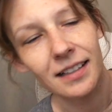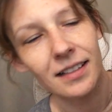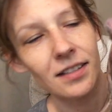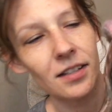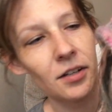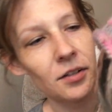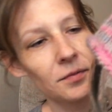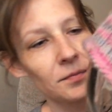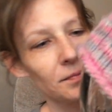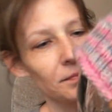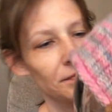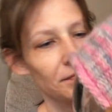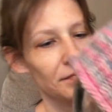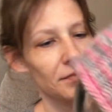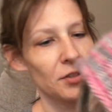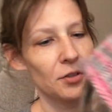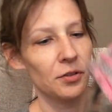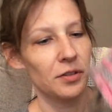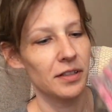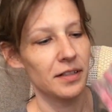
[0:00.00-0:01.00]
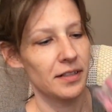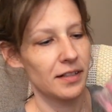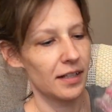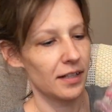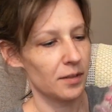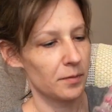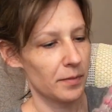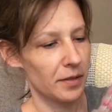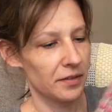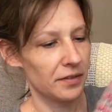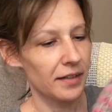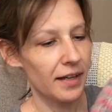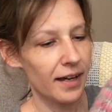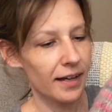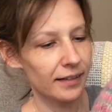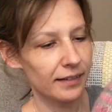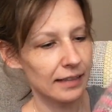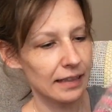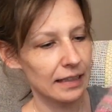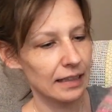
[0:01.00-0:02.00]
So totally excited about
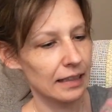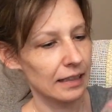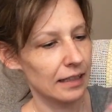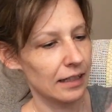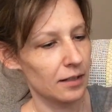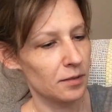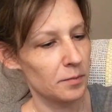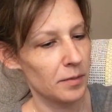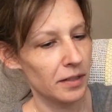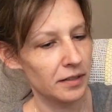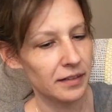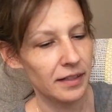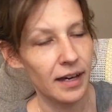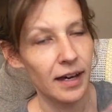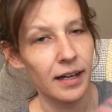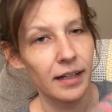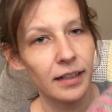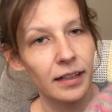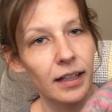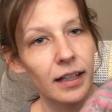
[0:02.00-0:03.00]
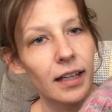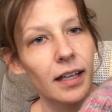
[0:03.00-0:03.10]
that, geeking out about that.